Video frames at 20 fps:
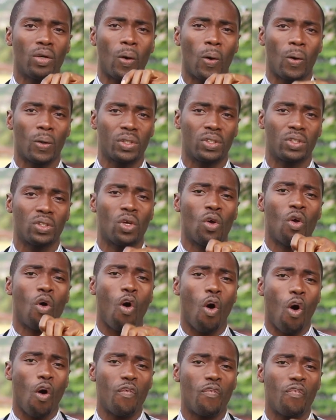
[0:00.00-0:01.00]
cause
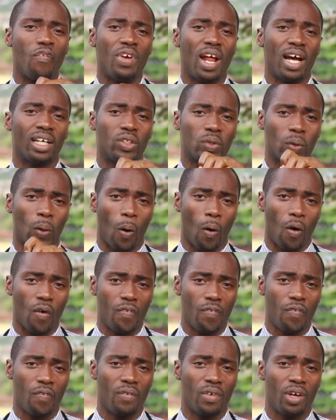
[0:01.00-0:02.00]
of that
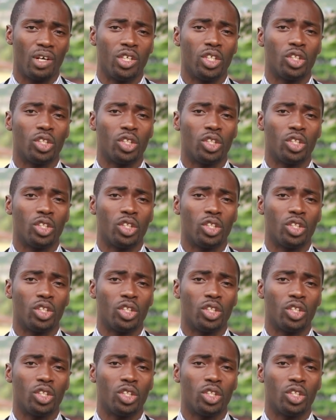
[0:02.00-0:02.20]
cough